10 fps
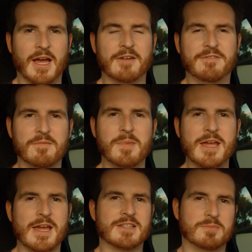And for
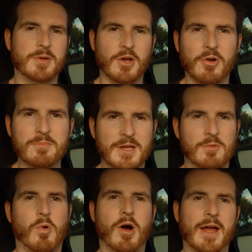me, it's beyond me
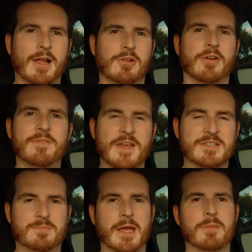why a lot of
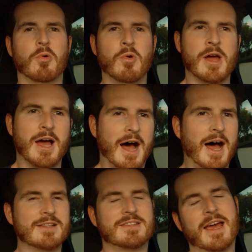these people
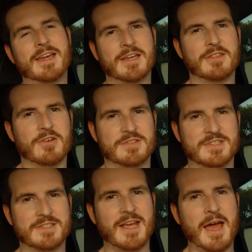aren't taking those
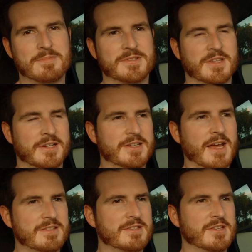steps that are
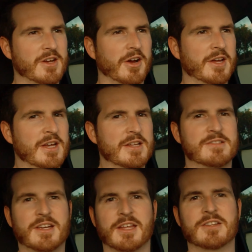necessary
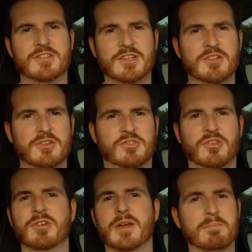to continue
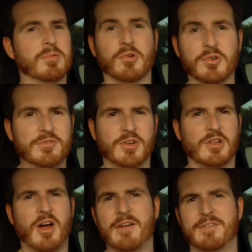to improve your
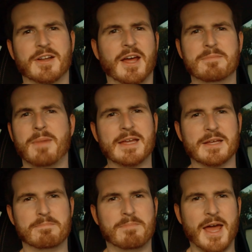life and, and make
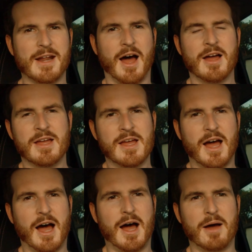it better.
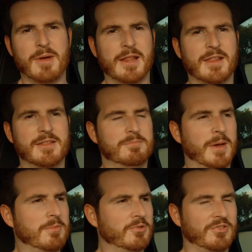Um, and
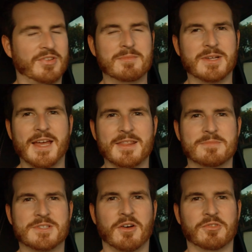people just seem to get
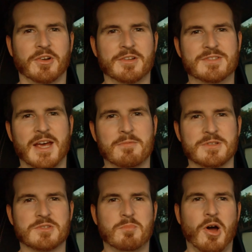themselves on a
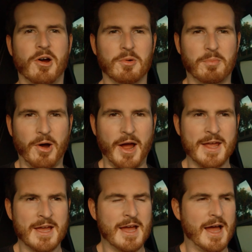downward spiral by,
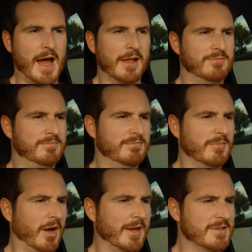uh,
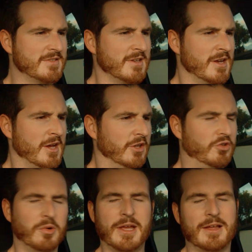I guess,
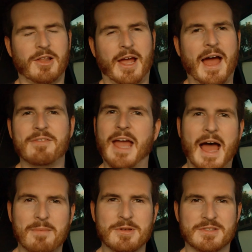doing like having
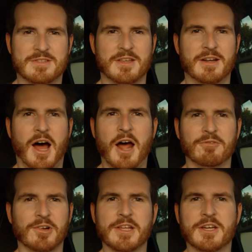habits that
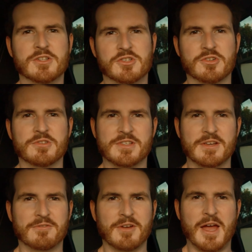aren't really
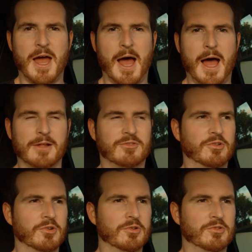conducive uh,
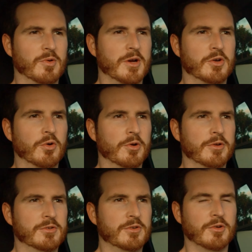to, to a
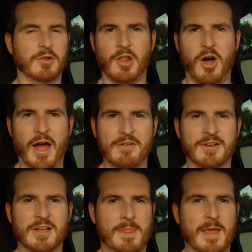good, good life.
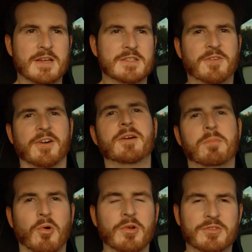It's very
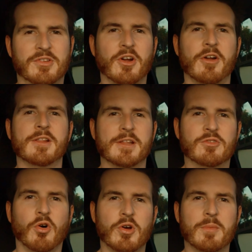important to not only
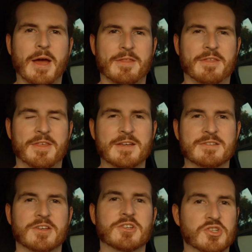talk about the
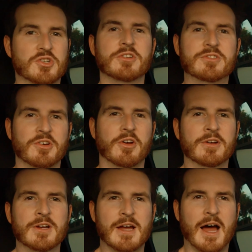things that you should do
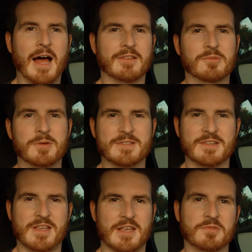uh, to be
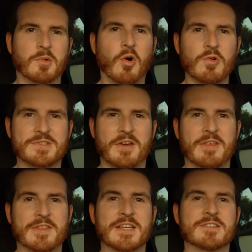successful, but also
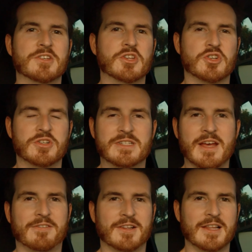the things that you should
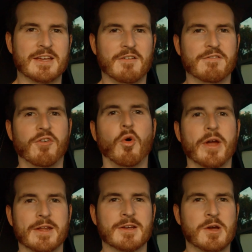definitely
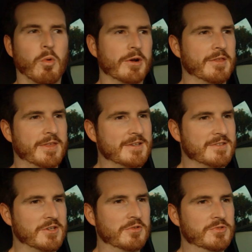avoid. What are the things
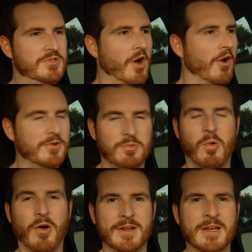that you don't
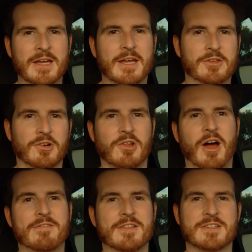want in your
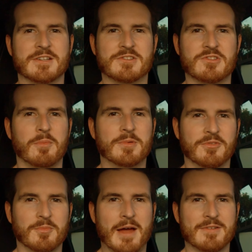life that's going to stop you
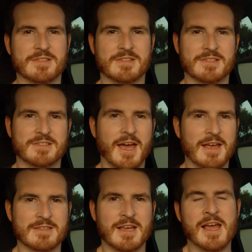from having
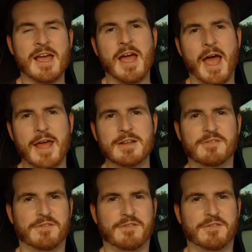success? And